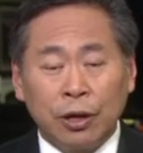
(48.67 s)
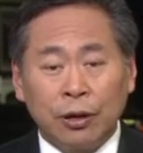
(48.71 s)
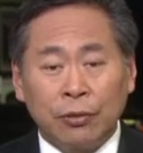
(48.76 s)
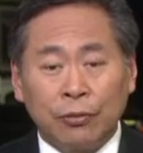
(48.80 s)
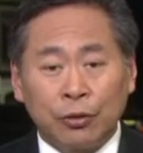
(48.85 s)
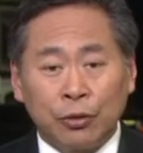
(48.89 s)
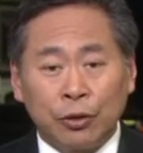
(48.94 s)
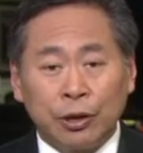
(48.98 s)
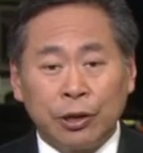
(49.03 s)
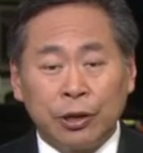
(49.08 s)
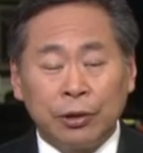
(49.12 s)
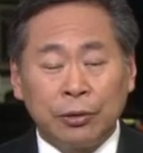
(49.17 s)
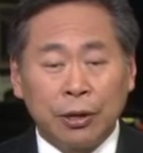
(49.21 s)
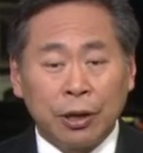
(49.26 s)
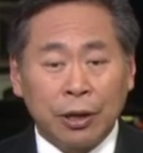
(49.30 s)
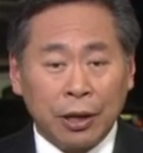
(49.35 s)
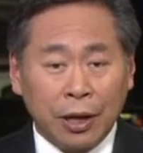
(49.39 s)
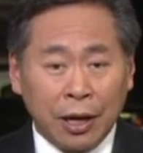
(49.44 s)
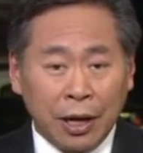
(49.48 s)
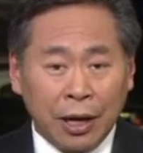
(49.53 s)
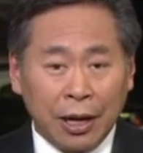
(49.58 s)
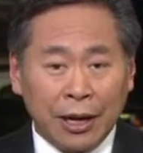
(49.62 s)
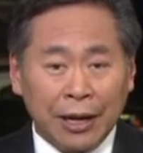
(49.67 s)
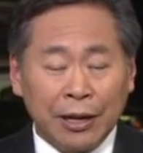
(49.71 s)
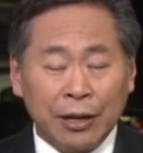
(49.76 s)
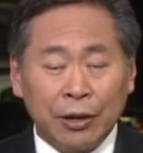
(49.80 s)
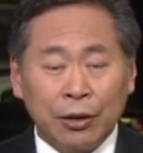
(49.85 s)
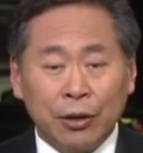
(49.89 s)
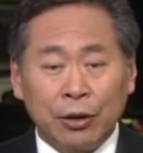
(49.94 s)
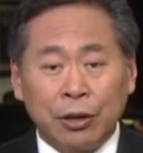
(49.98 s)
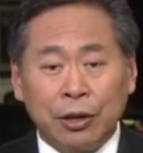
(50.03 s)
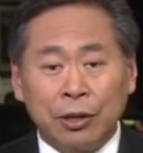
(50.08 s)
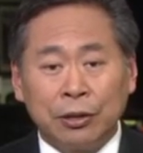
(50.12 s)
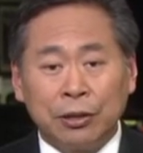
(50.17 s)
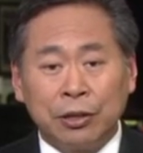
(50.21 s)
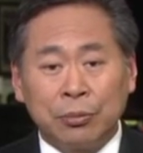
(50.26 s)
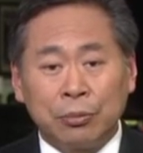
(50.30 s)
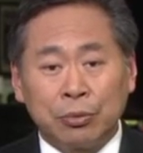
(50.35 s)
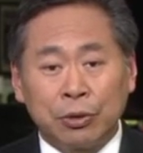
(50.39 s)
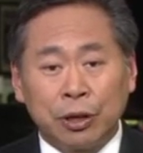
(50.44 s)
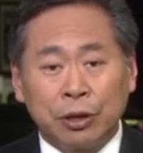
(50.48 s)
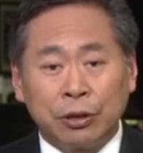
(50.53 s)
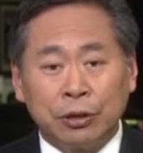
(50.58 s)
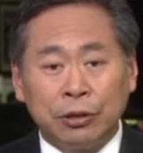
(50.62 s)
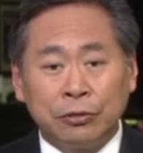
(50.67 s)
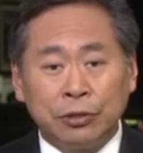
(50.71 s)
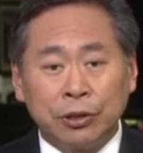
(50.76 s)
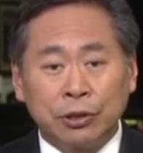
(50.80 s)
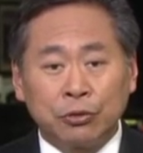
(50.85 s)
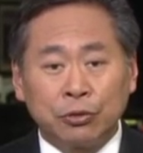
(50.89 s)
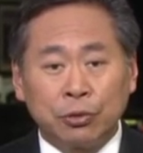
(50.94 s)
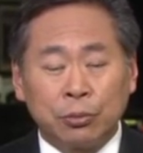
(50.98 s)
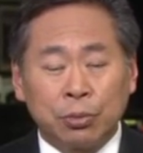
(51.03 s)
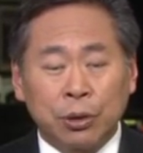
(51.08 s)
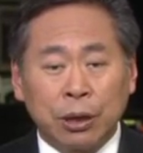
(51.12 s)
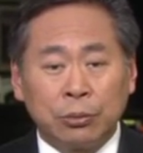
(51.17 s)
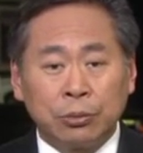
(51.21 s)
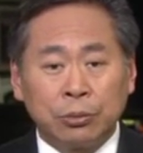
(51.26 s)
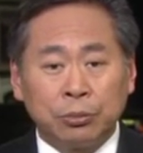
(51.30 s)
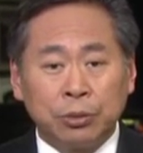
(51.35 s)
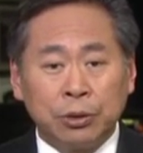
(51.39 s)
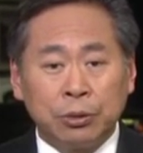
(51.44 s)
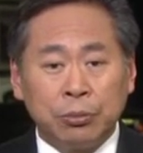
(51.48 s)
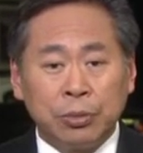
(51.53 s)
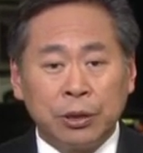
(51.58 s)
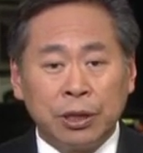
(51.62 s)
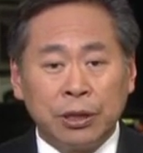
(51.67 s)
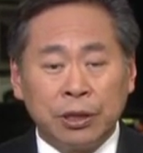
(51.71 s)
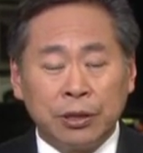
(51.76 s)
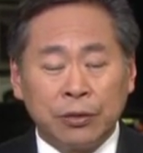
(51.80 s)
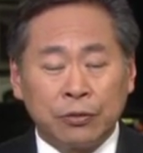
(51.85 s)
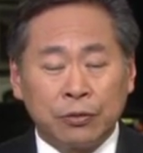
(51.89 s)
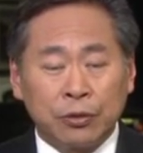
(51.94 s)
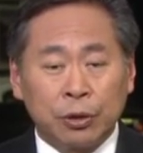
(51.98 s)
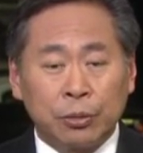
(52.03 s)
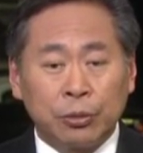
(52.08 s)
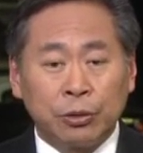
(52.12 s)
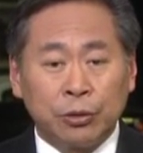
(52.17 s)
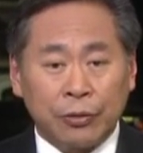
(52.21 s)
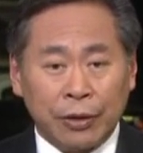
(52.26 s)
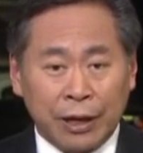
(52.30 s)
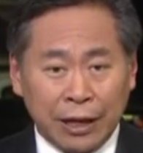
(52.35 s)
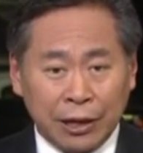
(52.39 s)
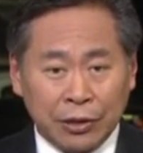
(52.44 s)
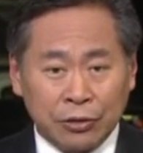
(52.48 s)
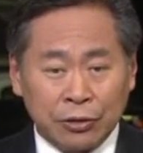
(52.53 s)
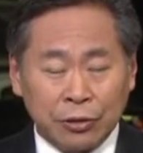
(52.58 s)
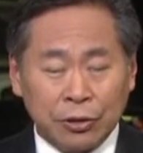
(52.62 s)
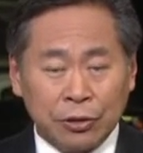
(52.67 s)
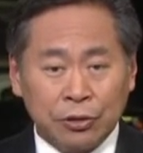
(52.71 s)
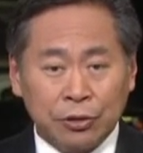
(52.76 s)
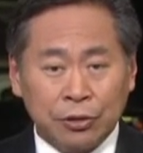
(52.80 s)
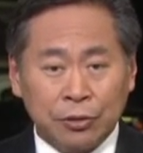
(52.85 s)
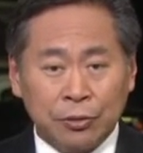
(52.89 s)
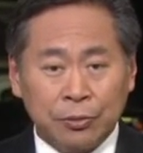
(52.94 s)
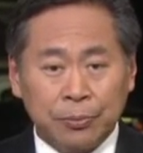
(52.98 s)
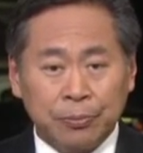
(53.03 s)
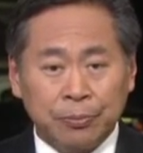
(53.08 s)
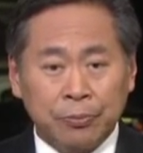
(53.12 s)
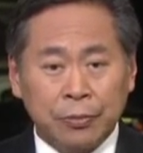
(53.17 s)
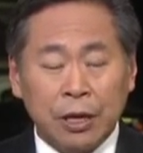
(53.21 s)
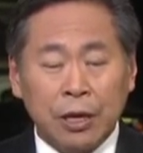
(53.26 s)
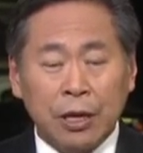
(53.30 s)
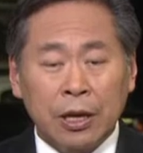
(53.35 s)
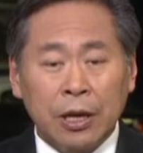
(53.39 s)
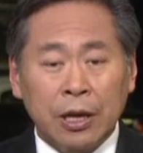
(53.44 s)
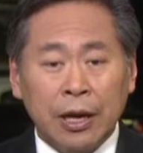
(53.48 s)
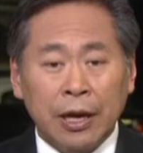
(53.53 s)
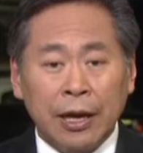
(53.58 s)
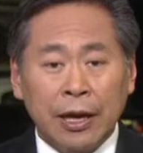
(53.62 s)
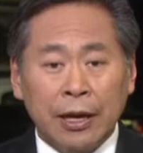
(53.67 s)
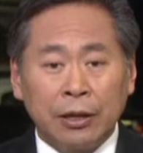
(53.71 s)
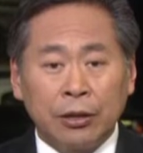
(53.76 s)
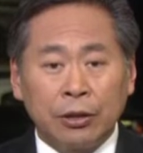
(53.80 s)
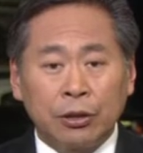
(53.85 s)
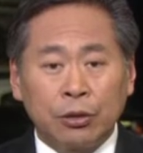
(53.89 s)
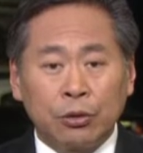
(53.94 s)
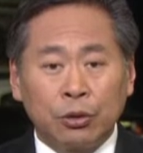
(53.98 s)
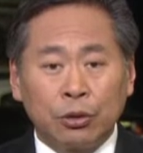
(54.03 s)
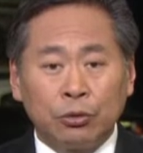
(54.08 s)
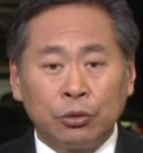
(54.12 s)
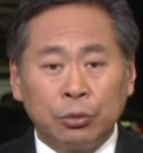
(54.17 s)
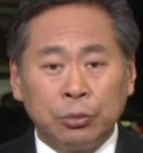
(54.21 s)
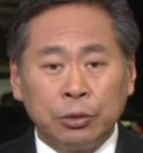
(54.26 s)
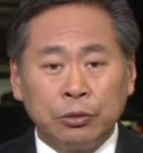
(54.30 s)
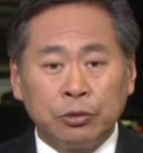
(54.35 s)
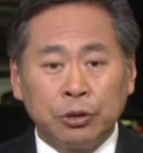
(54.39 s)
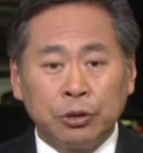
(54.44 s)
uh, very high on the priority list, would probably be the affirmative action issue and the court will be